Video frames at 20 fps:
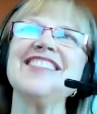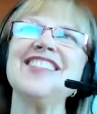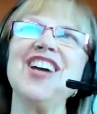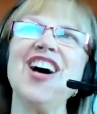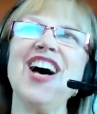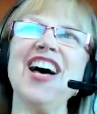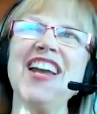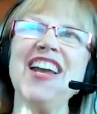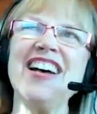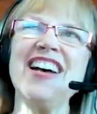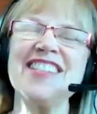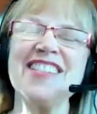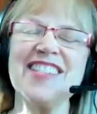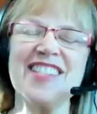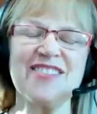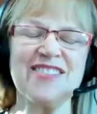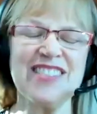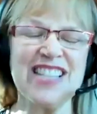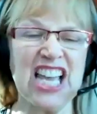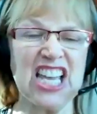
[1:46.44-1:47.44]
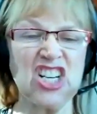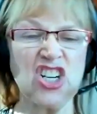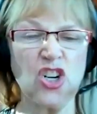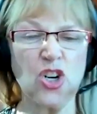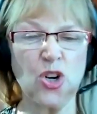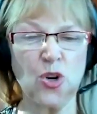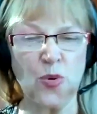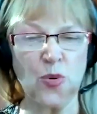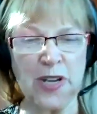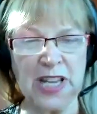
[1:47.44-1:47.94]
is not a Suzanne
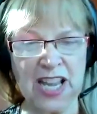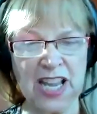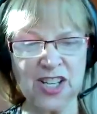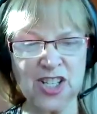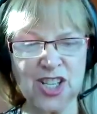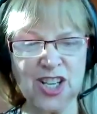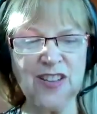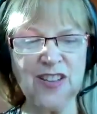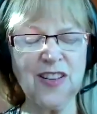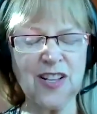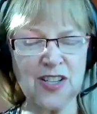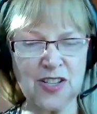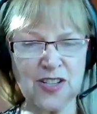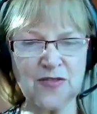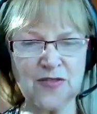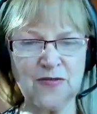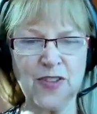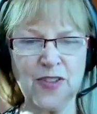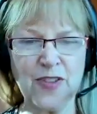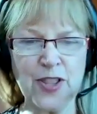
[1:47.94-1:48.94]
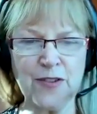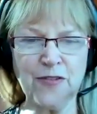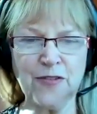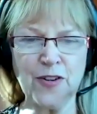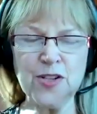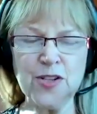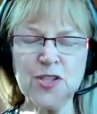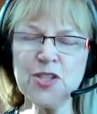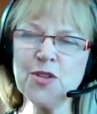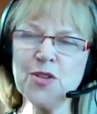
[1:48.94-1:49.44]
creation. The, the
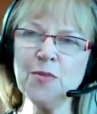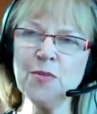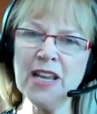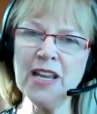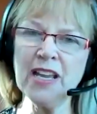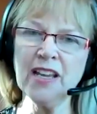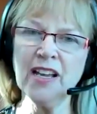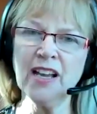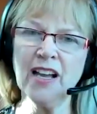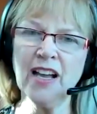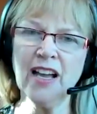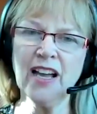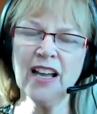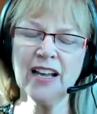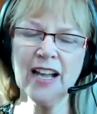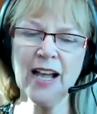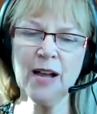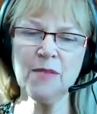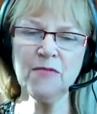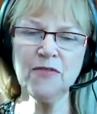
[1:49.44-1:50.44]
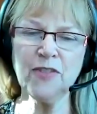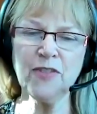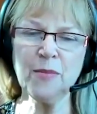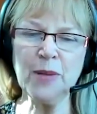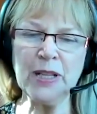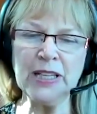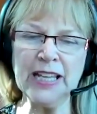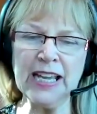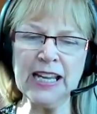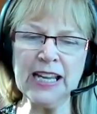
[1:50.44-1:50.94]
first three come
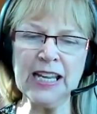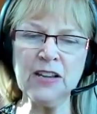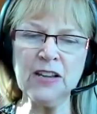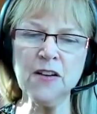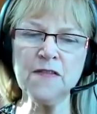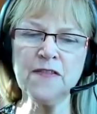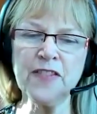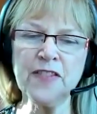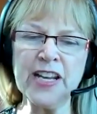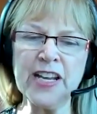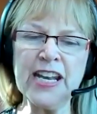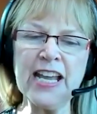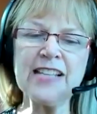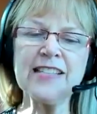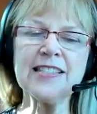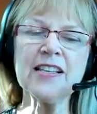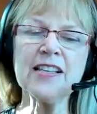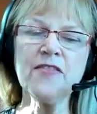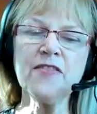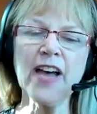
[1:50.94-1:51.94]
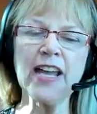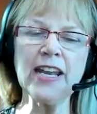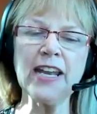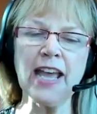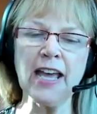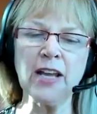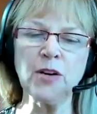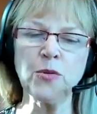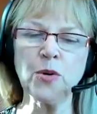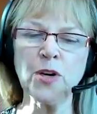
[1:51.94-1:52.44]
from a lady, Vanessa Van
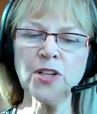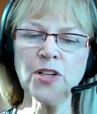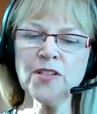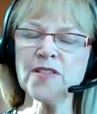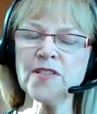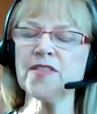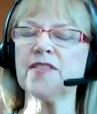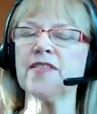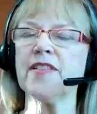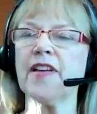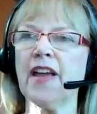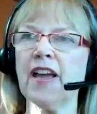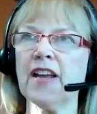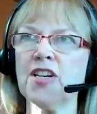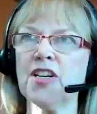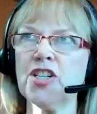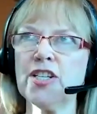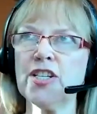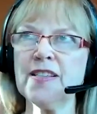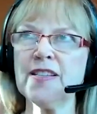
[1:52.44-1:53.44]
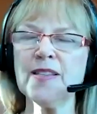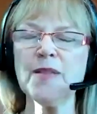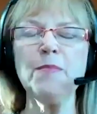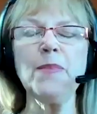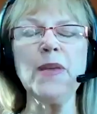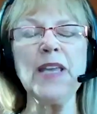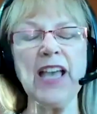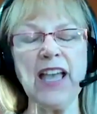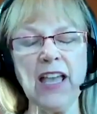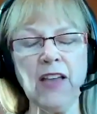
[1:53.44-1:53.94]
Edwards, and she's a
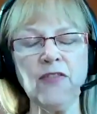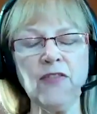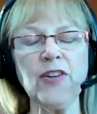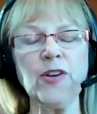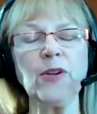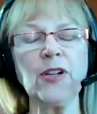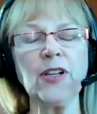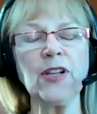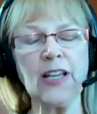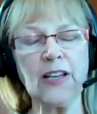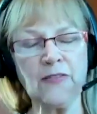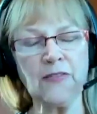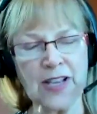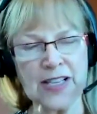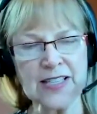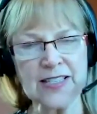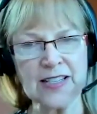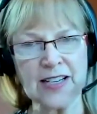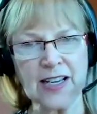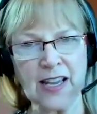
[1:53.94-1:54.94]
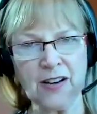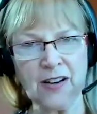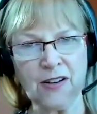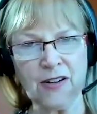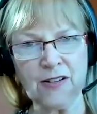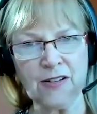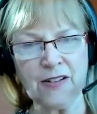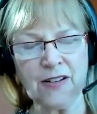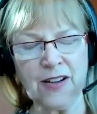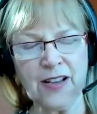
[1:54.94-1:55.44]
behavioral
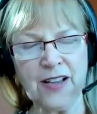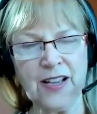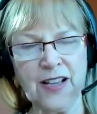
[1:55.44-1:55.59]
investigator.